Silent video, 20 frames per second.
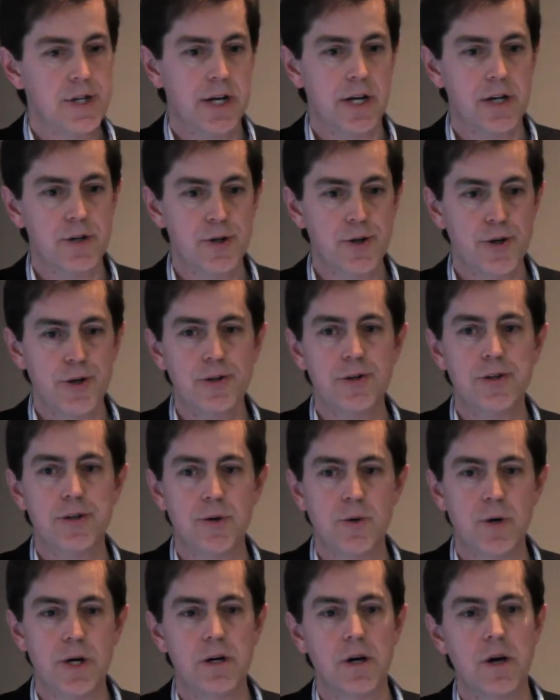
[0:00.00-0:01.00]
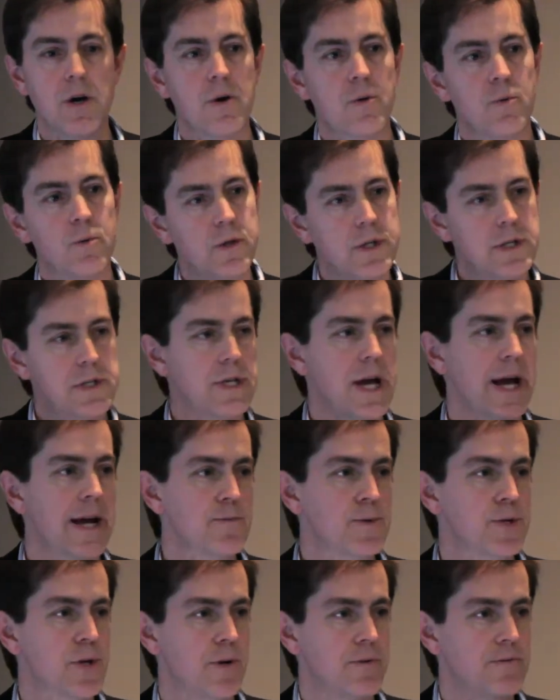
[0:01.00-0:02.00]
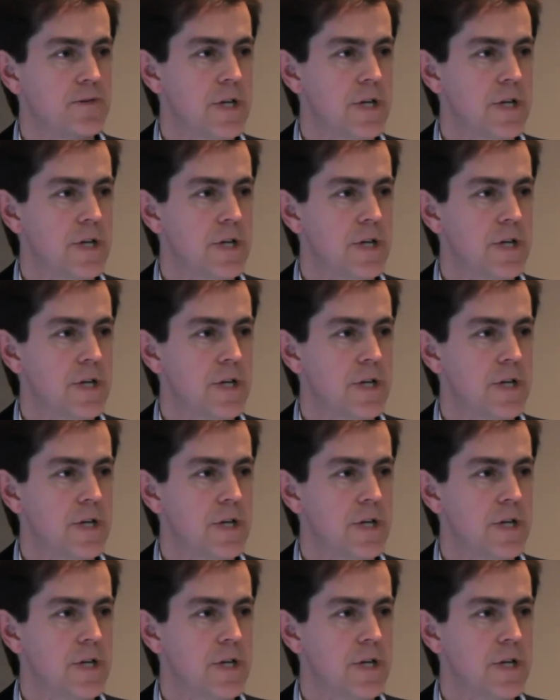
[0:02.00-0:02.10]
a tooth to it. Well, the same sort of